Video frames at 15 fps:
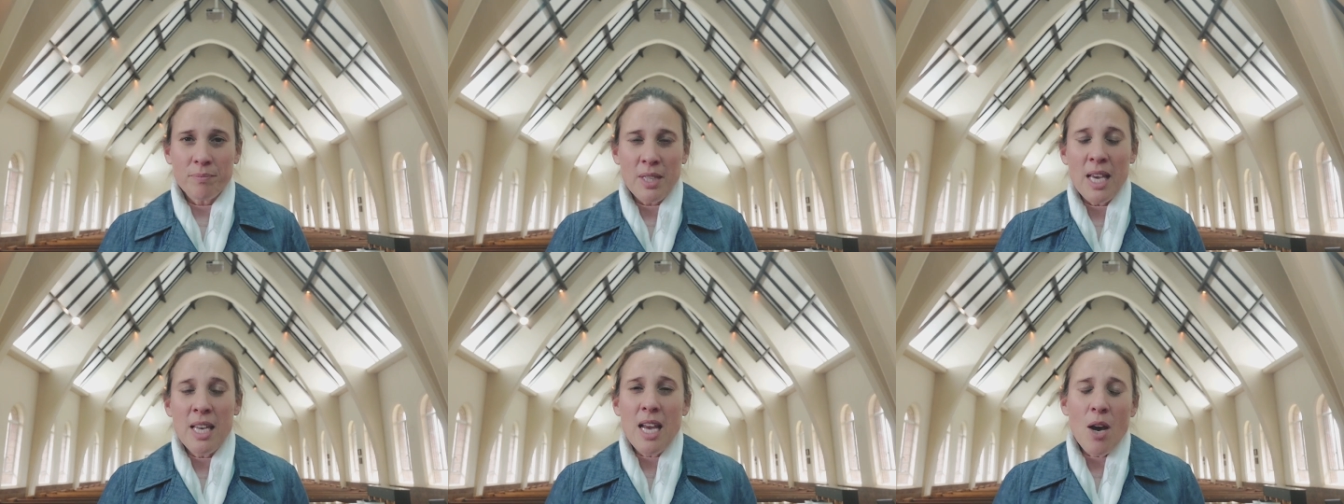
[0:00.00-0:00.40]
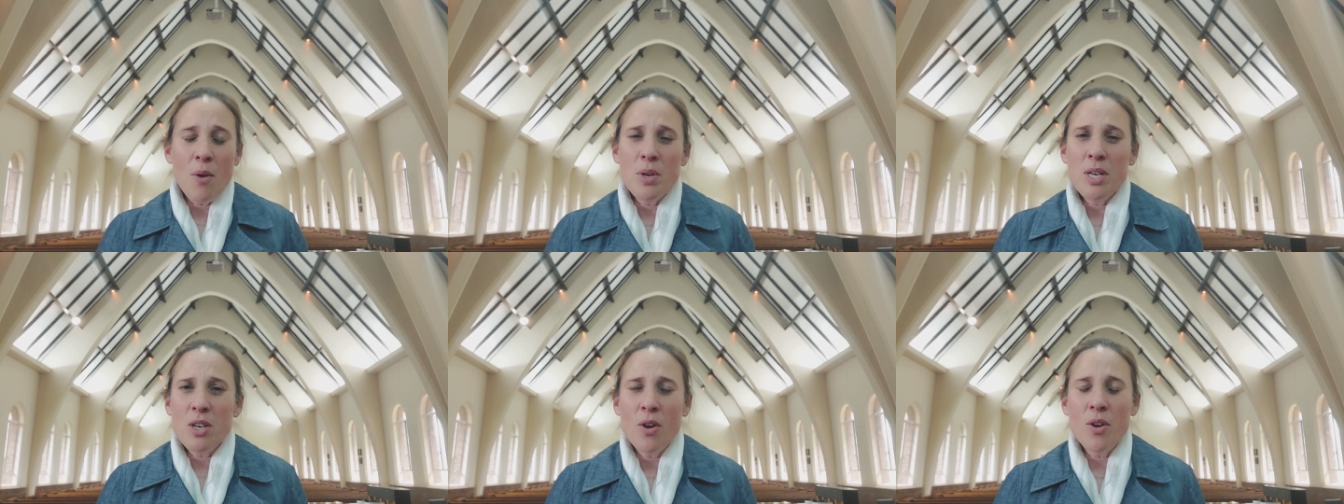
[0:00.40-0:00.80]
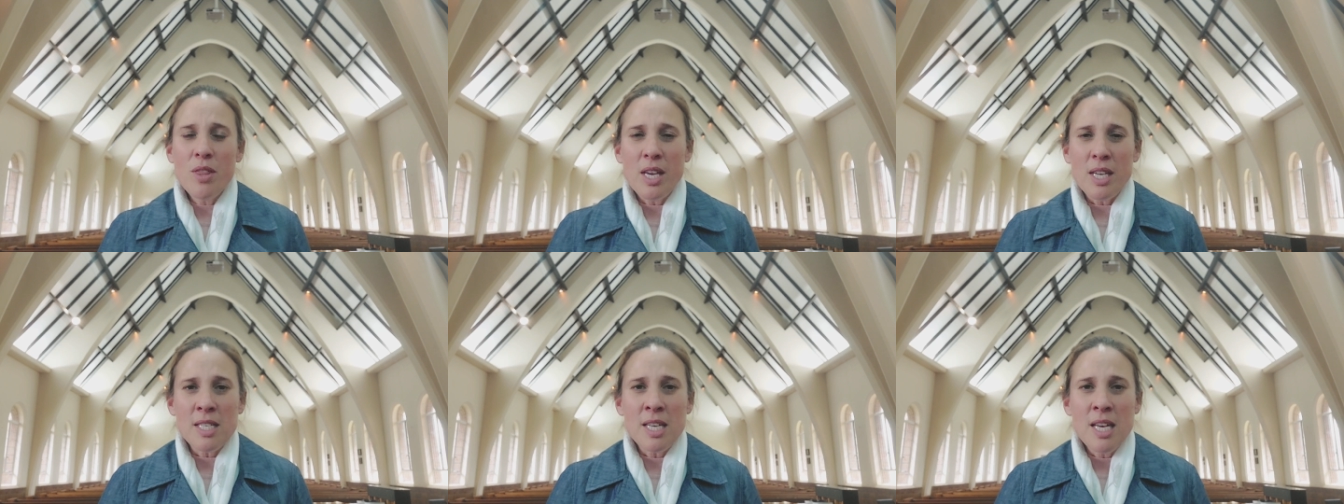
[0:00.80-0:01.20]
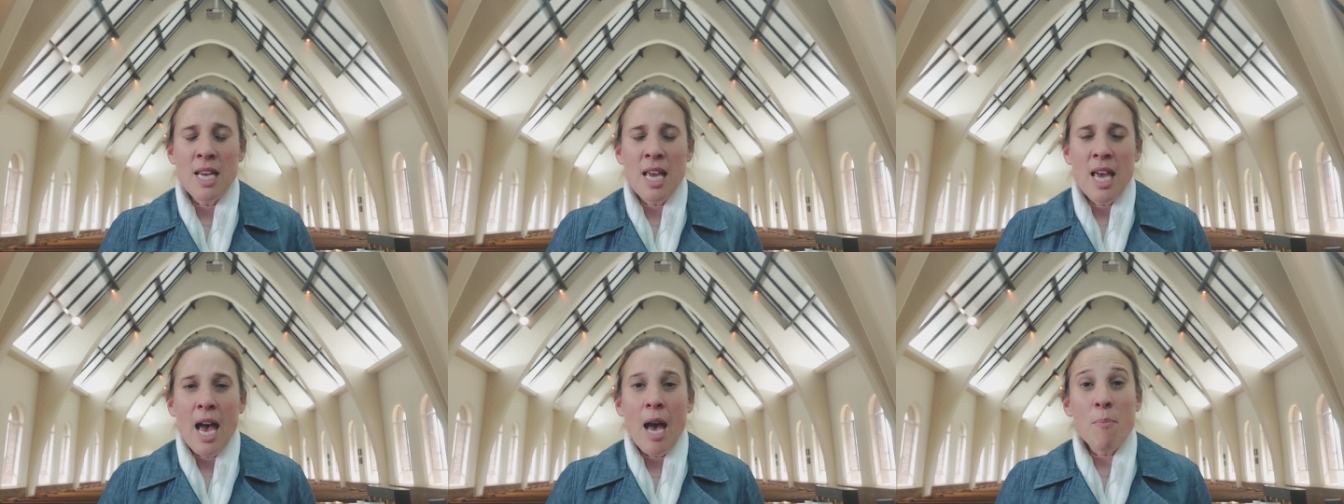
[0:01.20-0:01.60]
And now we know that
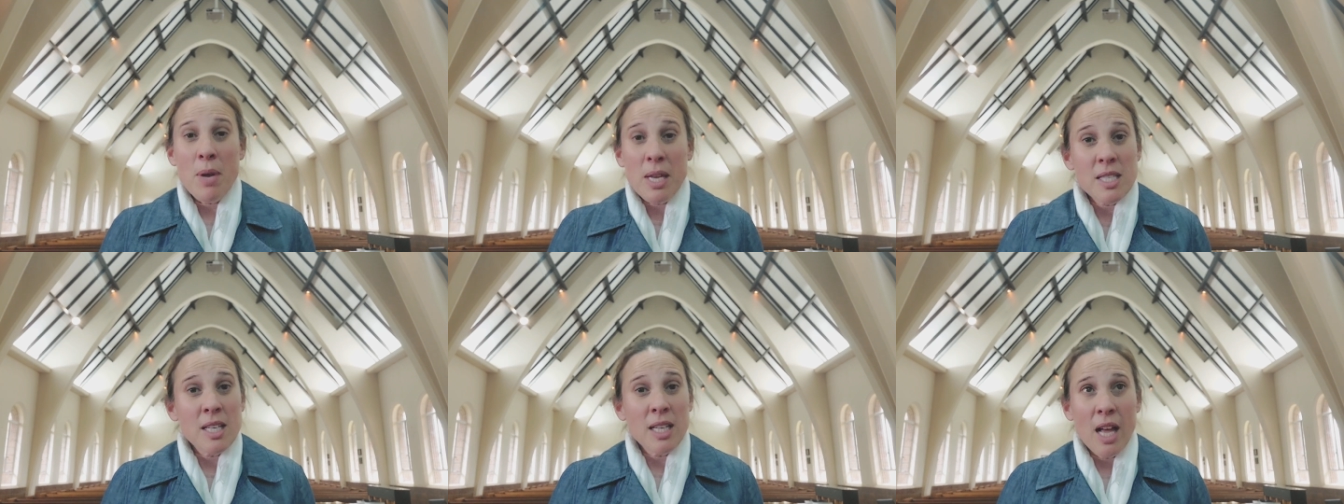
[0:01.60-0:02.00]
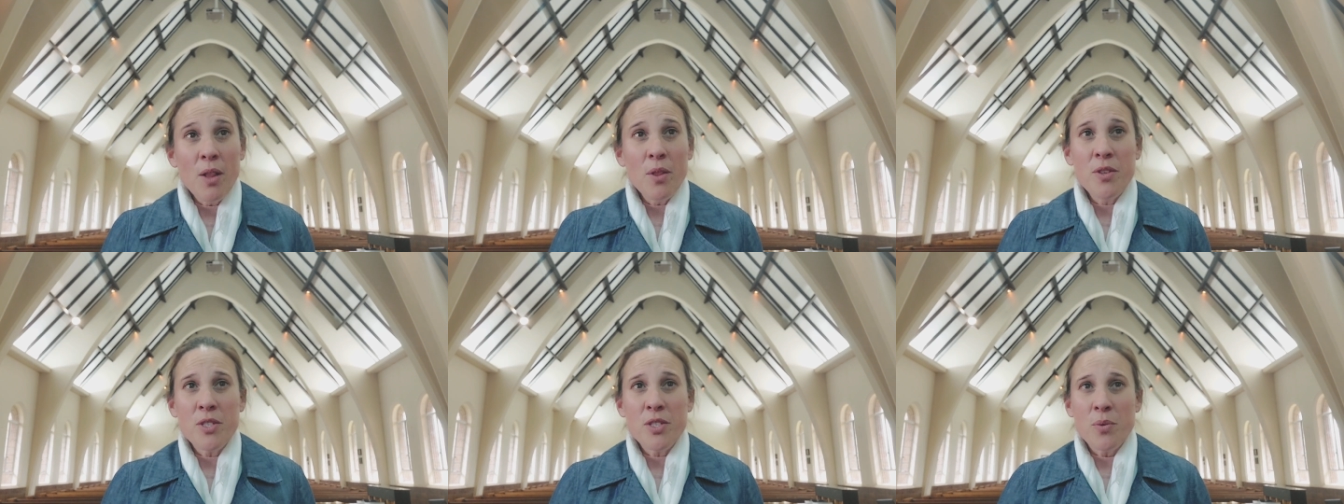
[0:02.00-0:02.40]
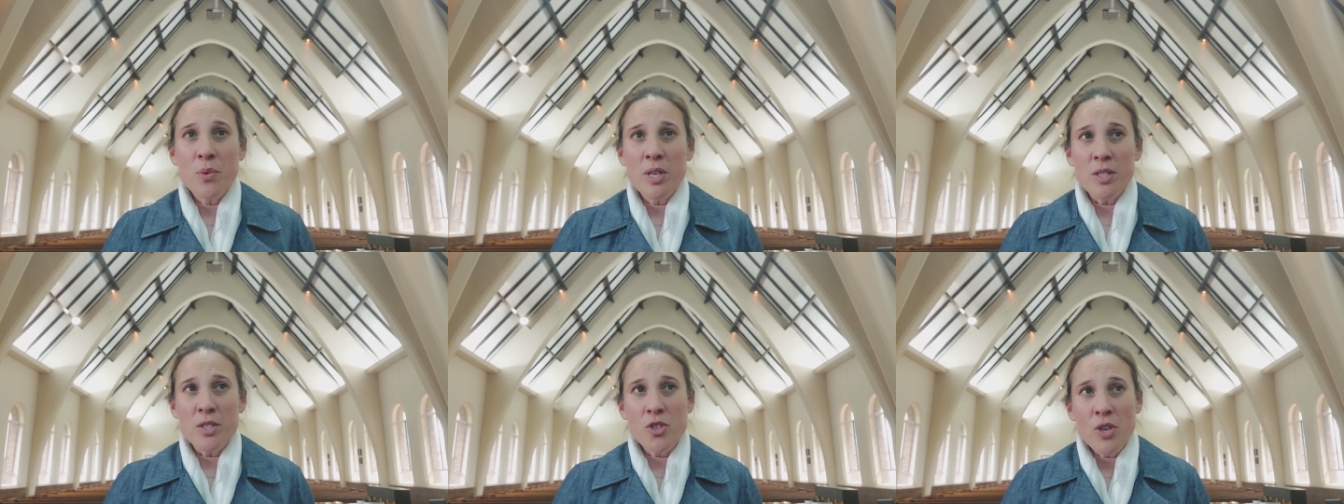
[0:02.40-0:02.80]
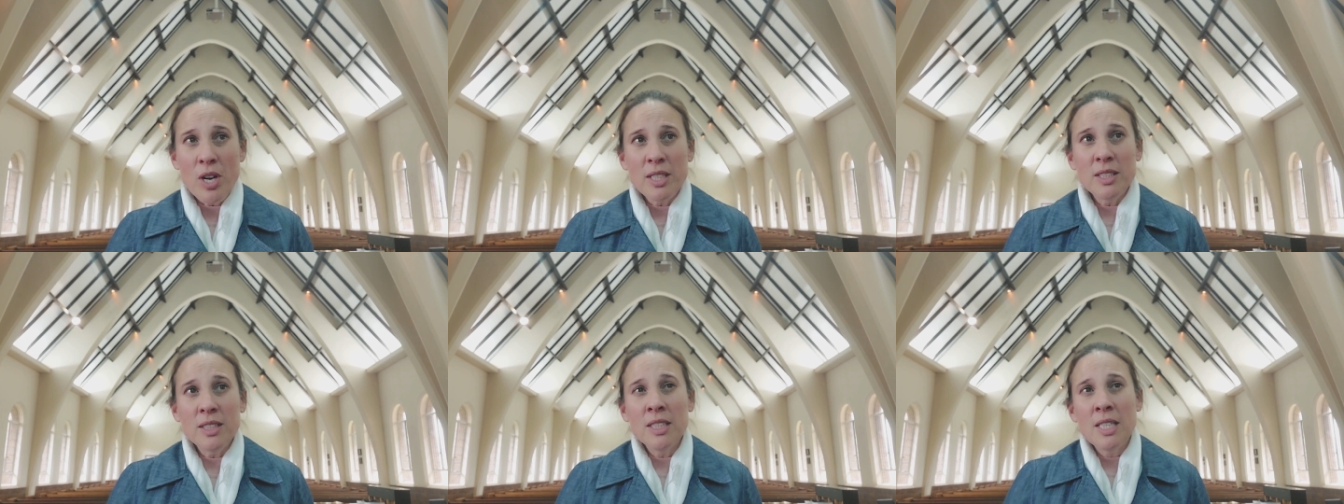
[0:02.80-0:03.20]
uh, mental health is a real
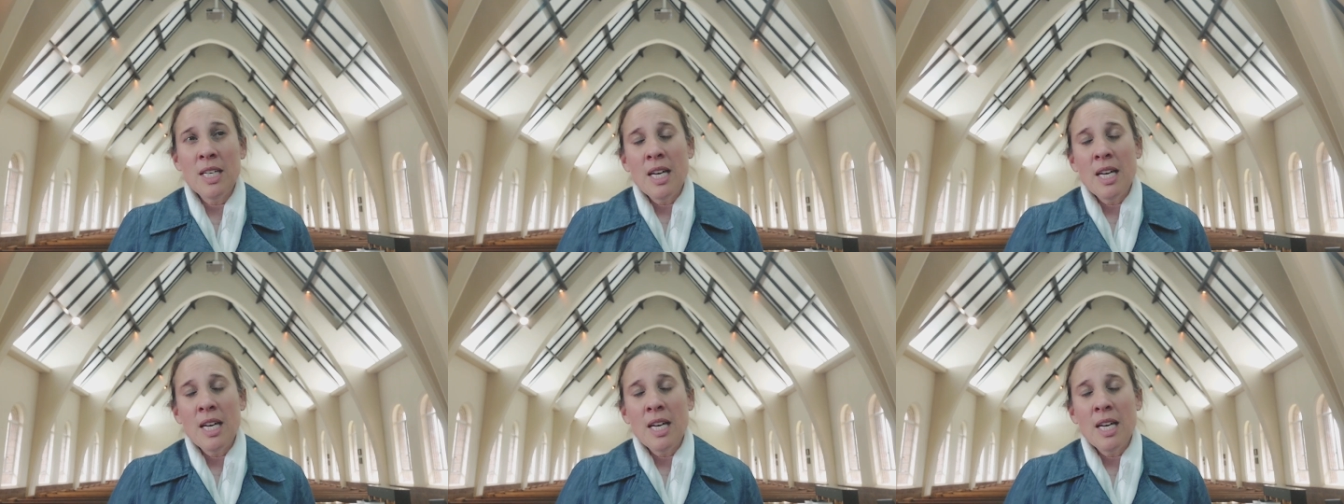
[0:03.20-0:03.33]
struggle,